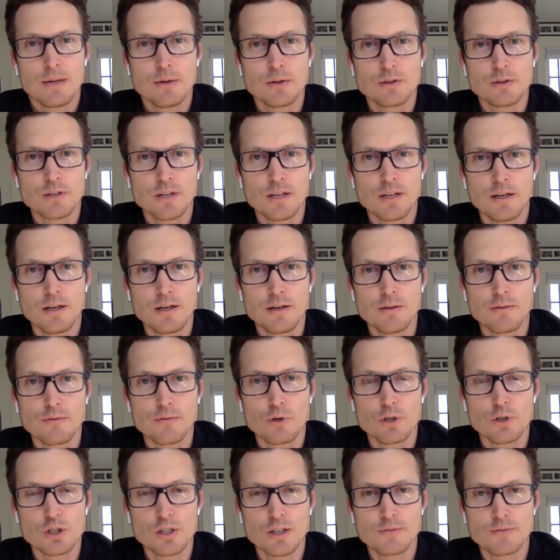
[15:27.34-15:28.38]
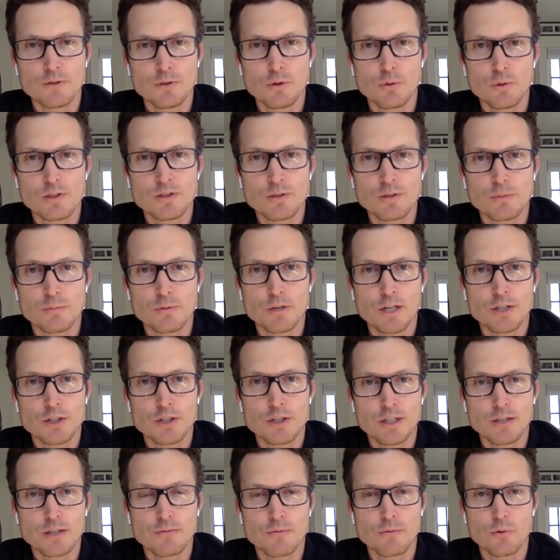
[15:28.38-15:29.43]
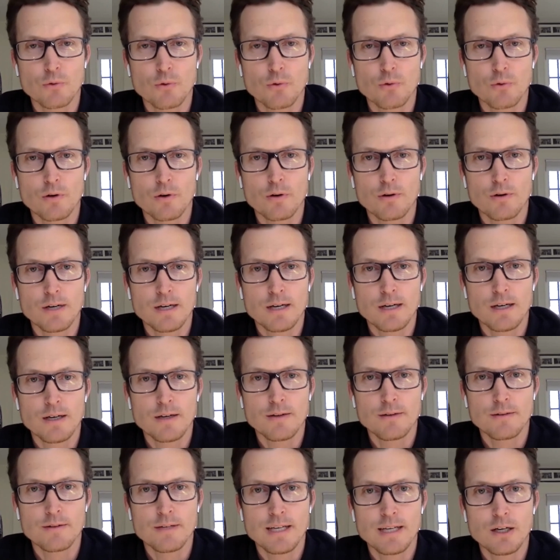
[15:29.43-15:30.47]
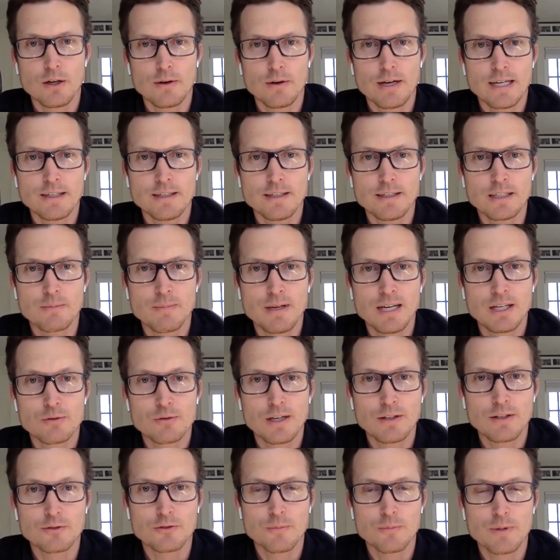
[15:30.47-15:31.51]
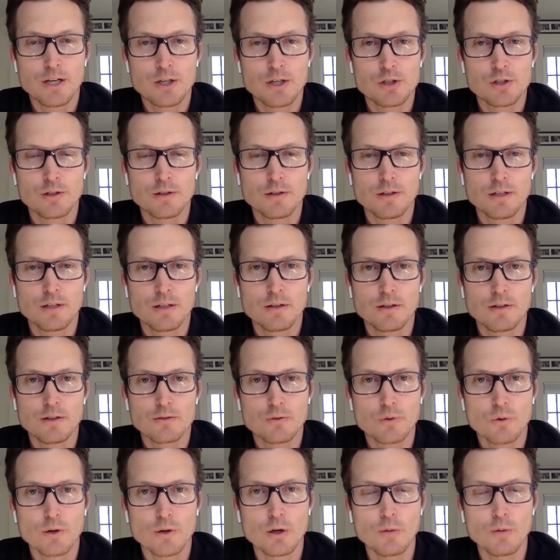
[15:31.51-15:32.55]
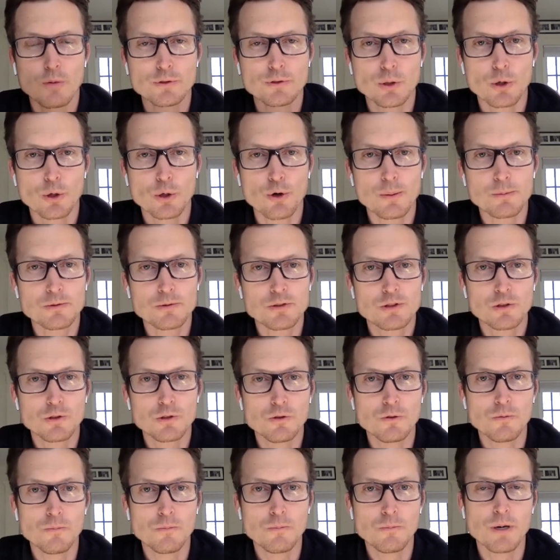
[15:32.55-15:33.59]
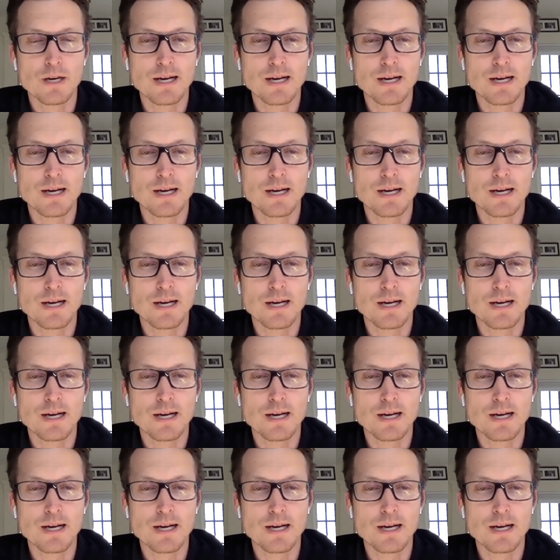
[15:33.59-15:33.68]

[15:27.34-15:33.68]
I was uh, fortunate enough to do a recent project for uh, NATO Allied Command Transformation. That the story hopefully will go up soon.